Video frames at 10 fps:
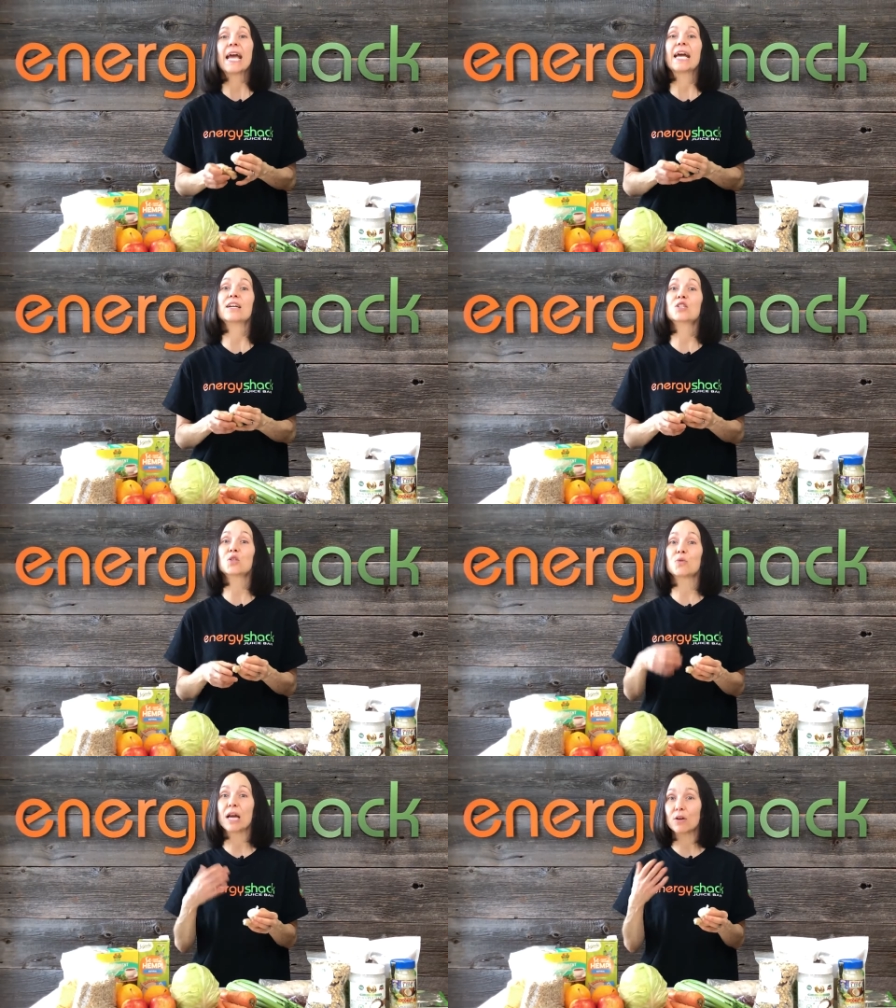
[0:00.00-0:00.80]
and
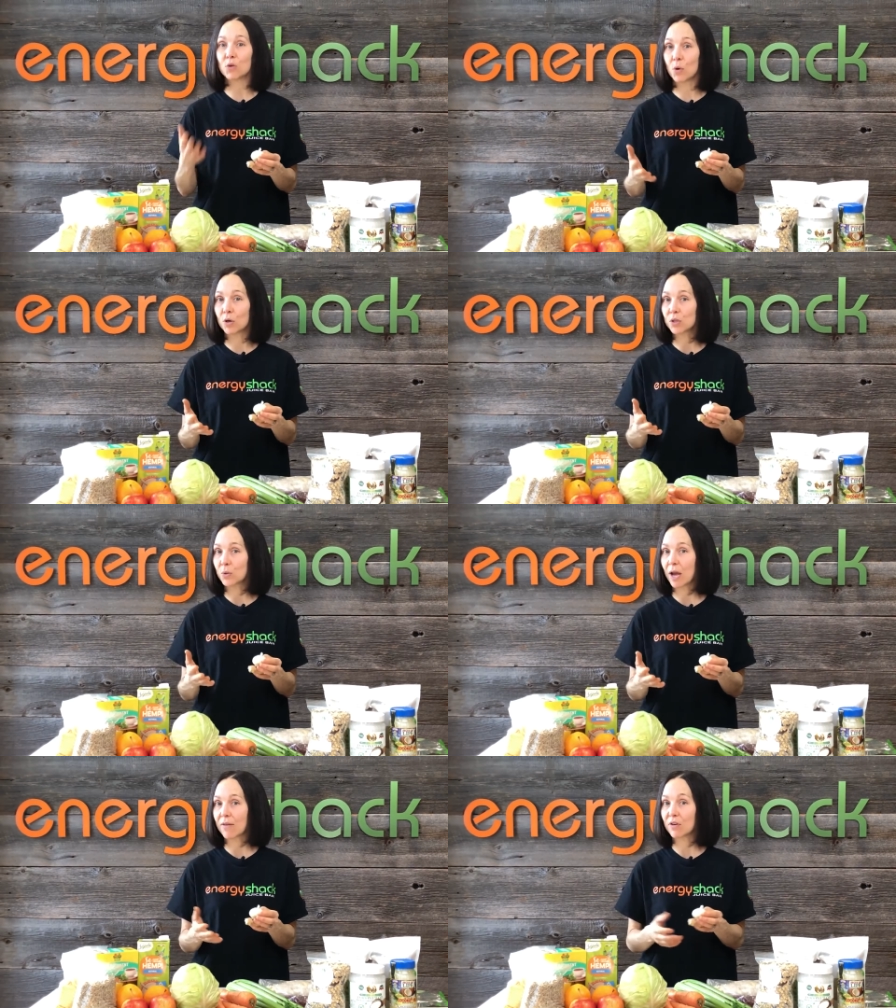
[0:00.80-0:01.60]
so now you also
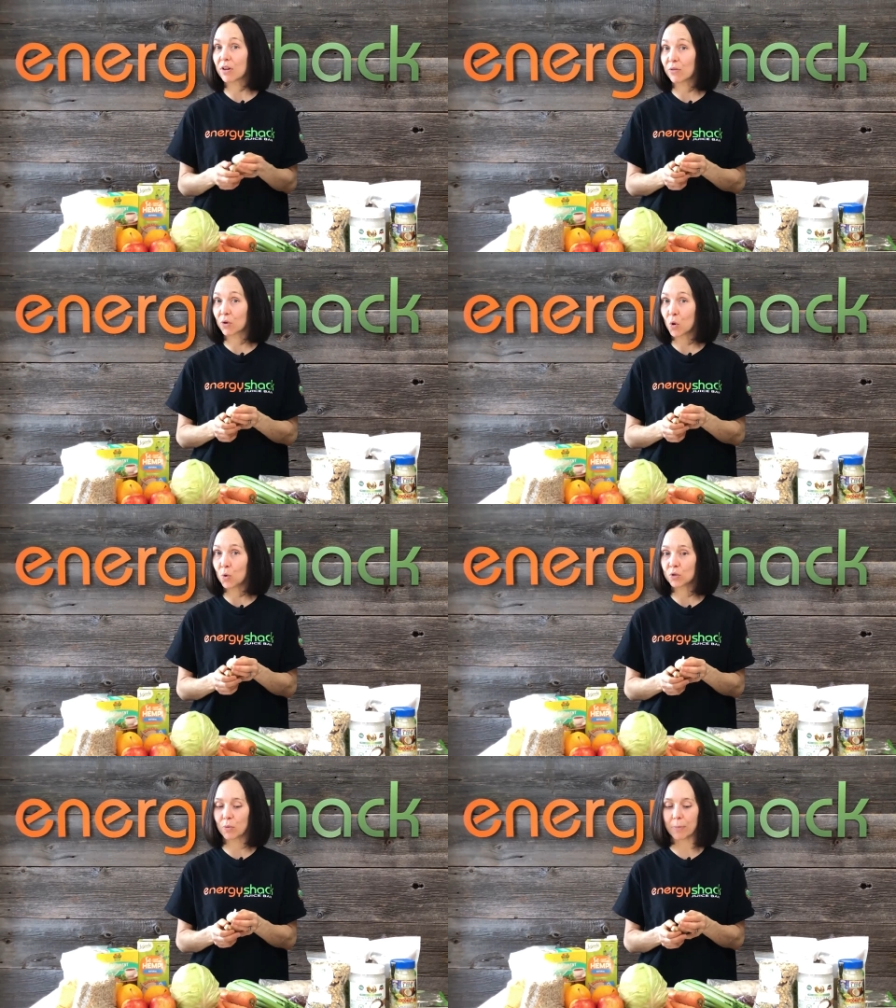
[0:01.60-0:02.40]
have another
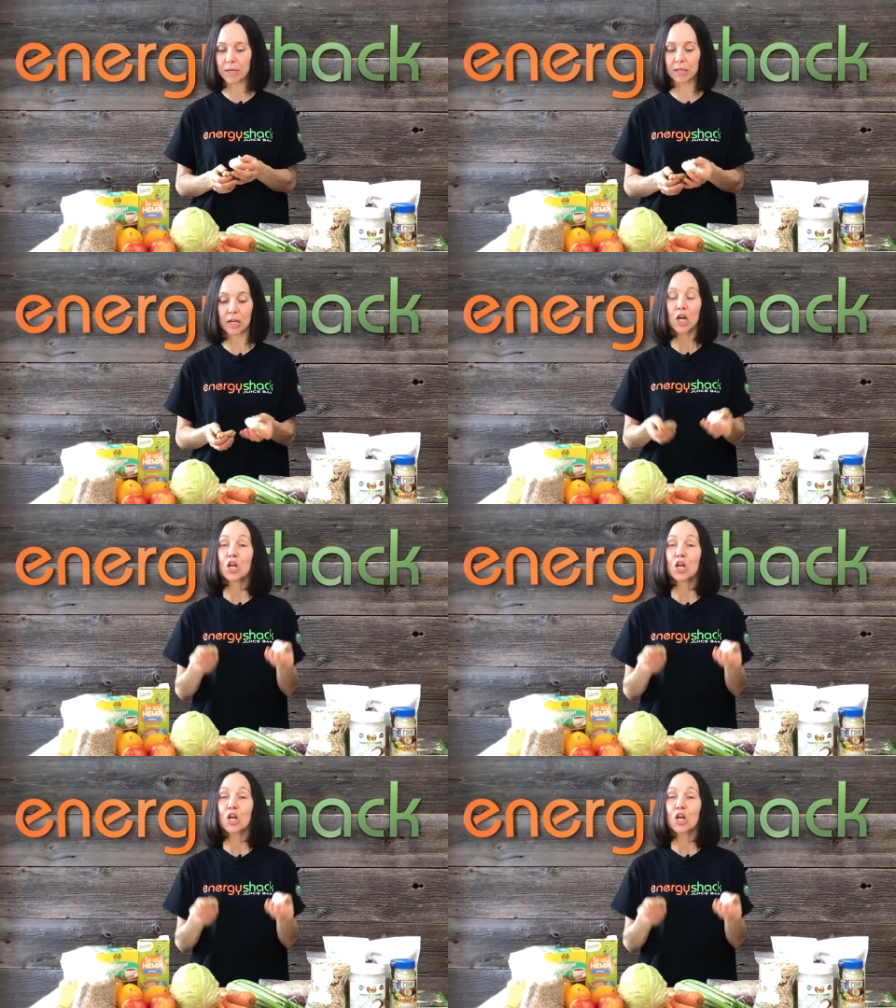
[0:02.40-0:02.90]
cold remedy.